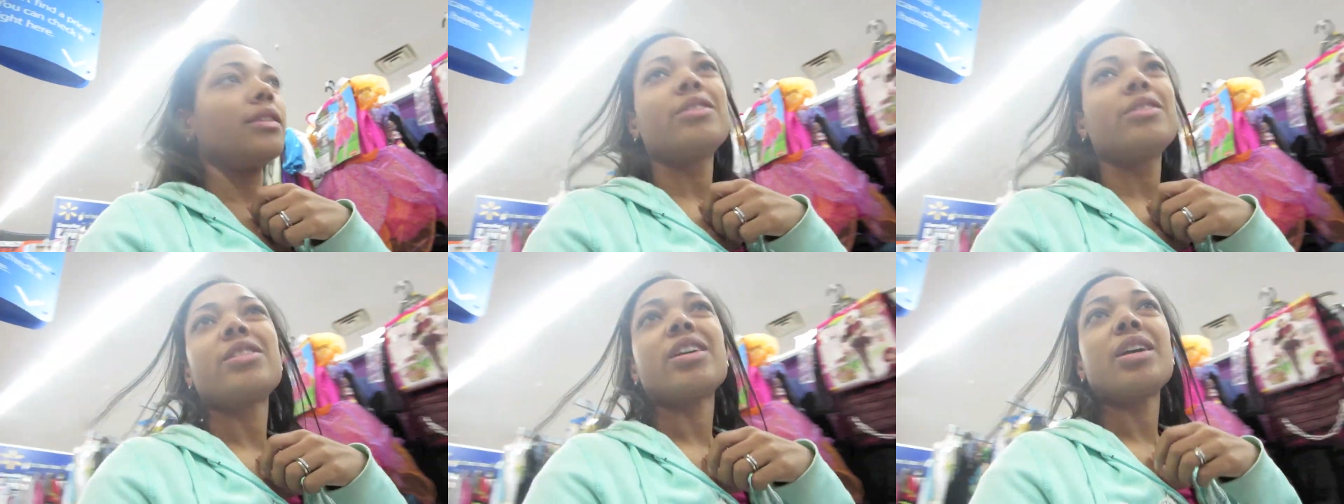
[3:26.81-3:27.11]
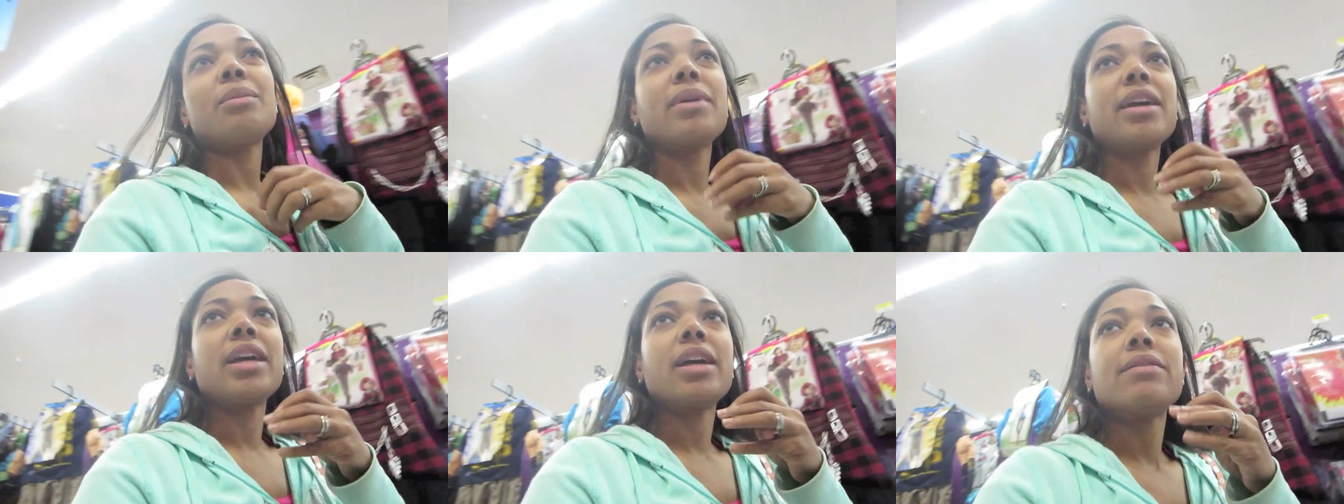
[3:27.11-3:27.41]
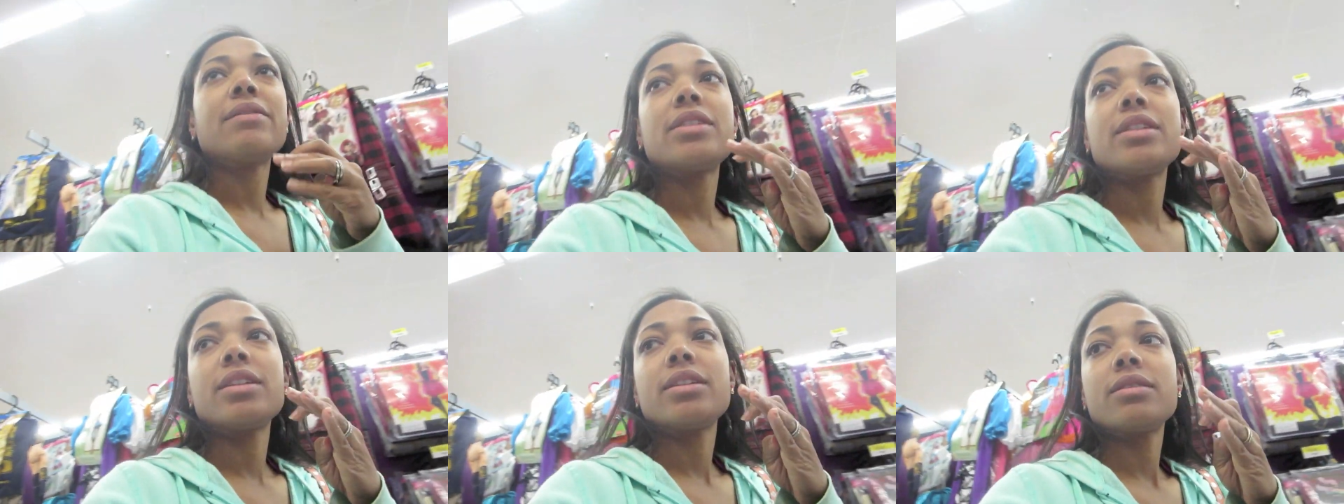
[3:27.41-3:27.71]
So I might
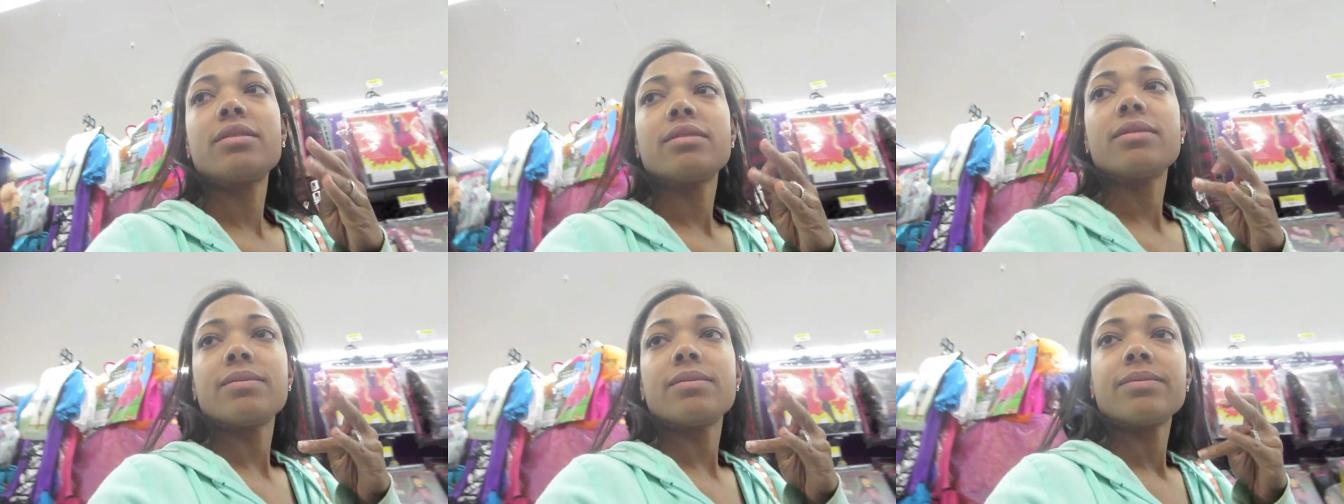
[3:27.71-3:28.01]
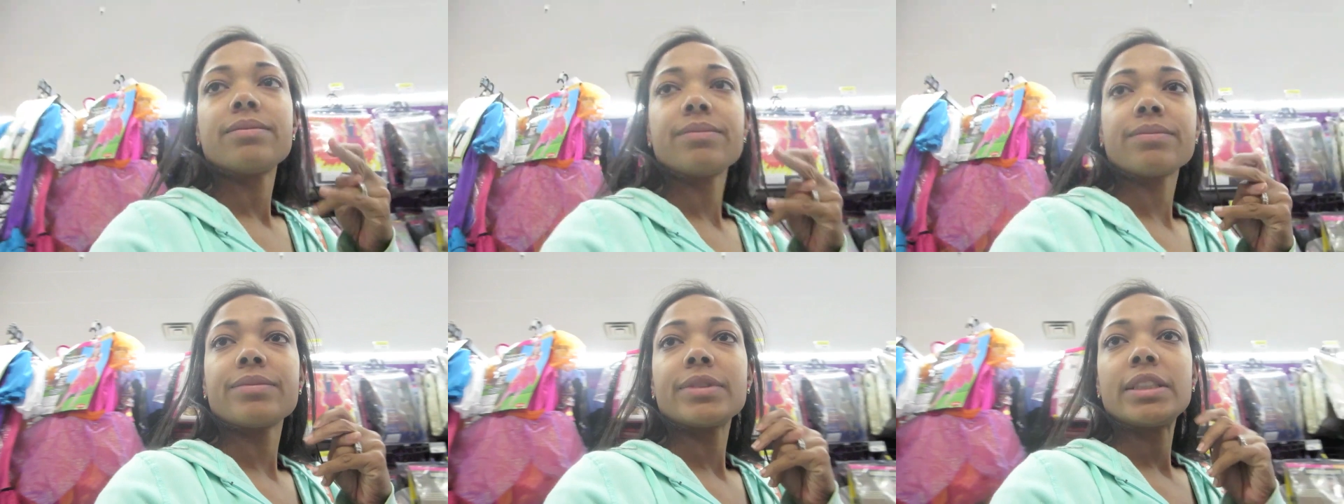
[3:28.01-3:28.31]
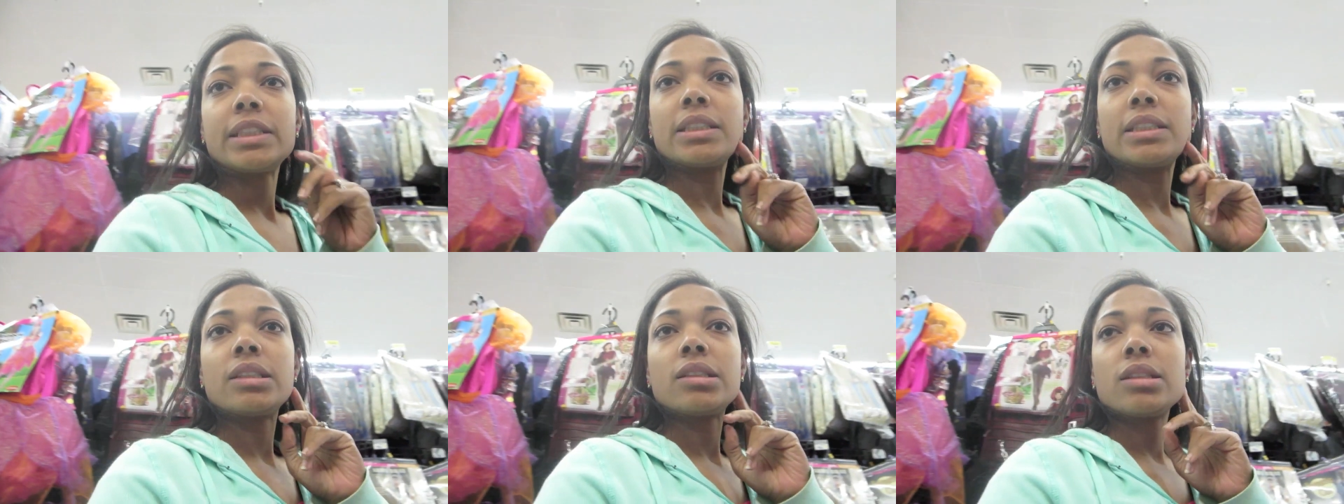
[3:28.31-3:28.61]
have to,
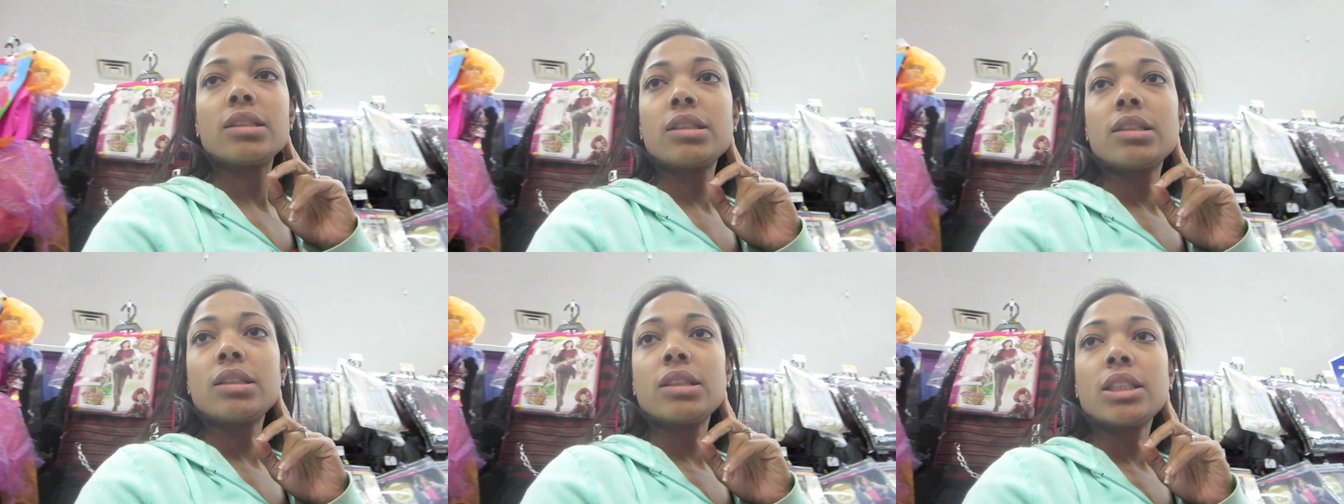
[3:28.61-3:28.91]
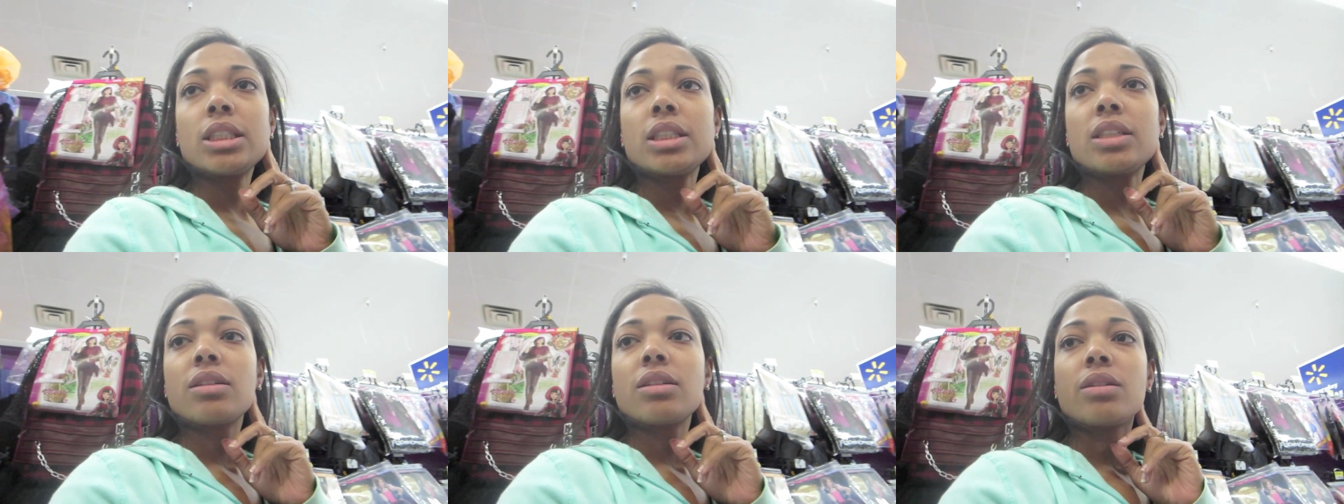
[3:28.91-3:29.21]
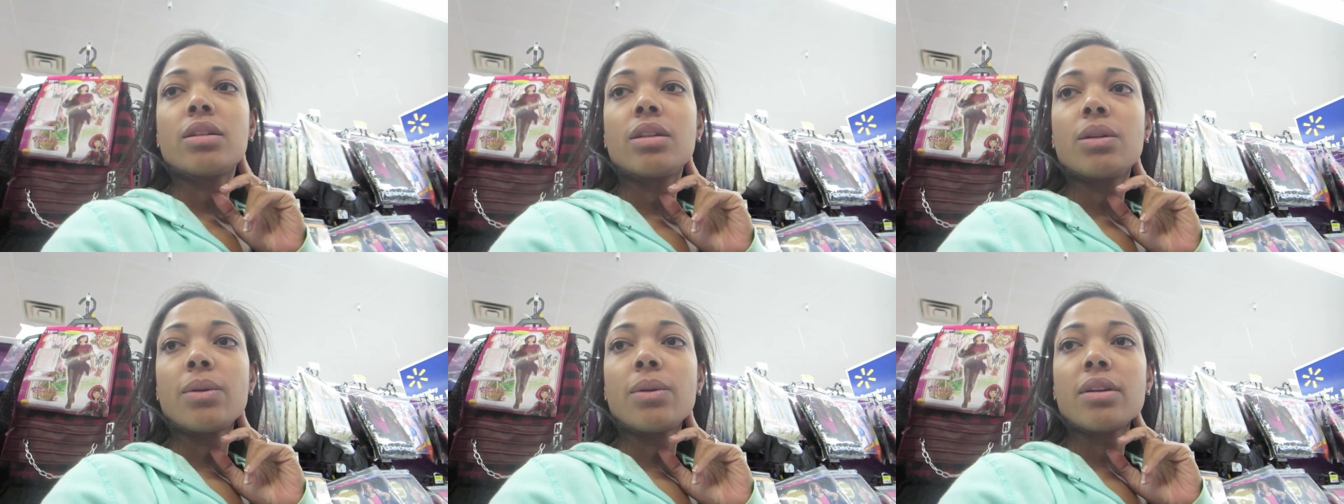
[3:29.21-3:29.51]
I
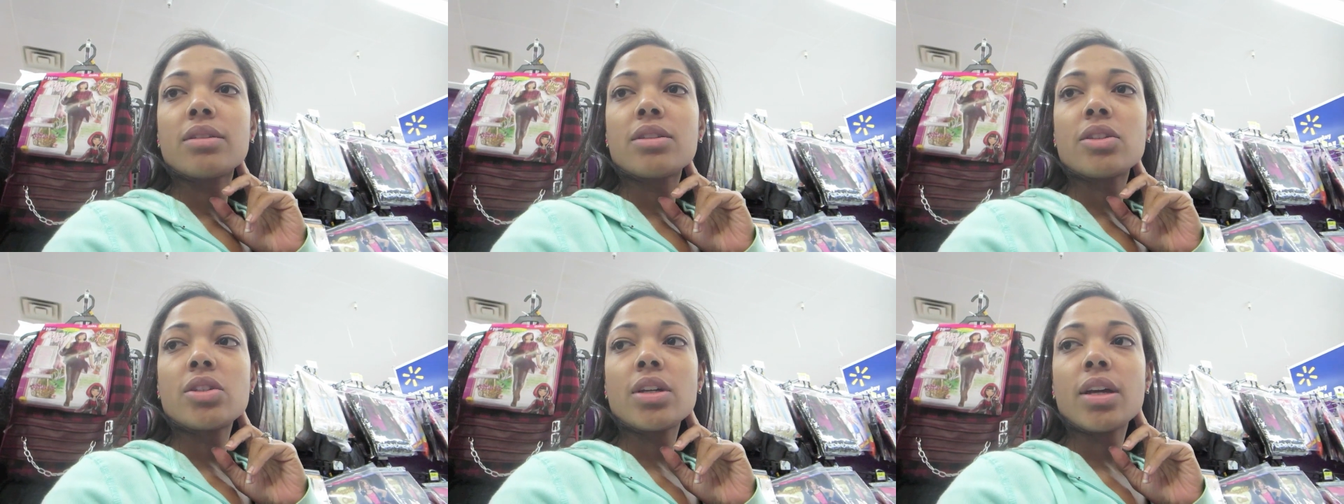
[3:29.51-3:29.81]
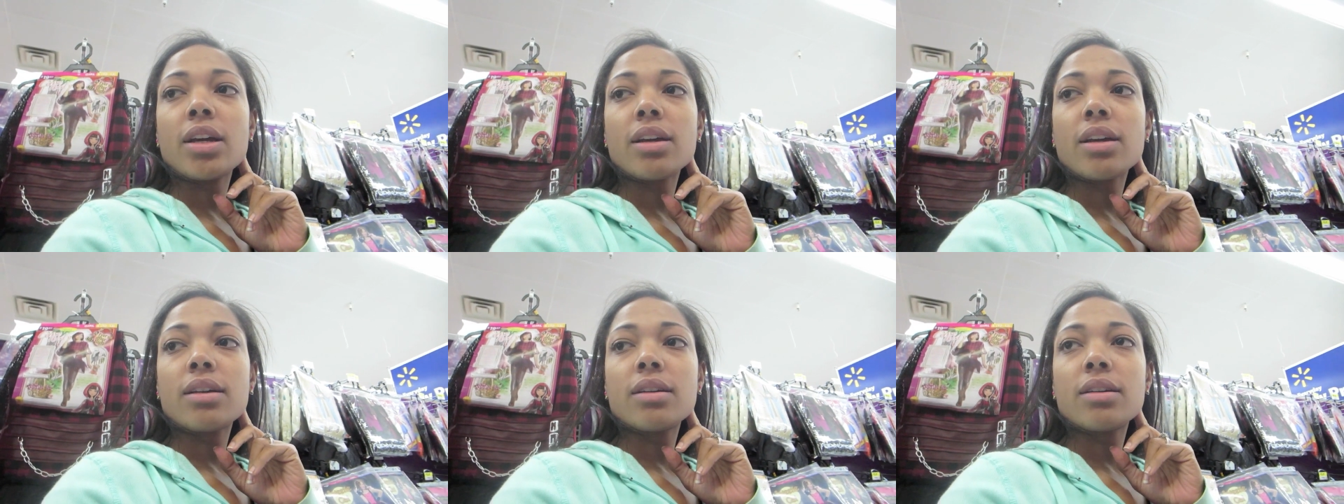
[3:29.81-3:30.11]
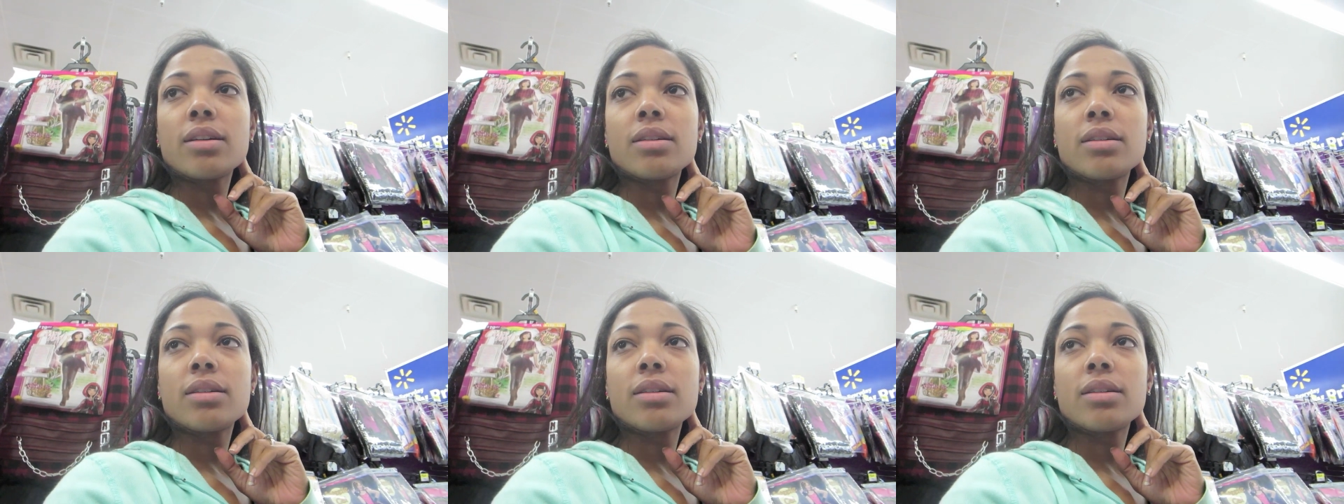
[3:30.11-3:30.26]
don't know where else to check.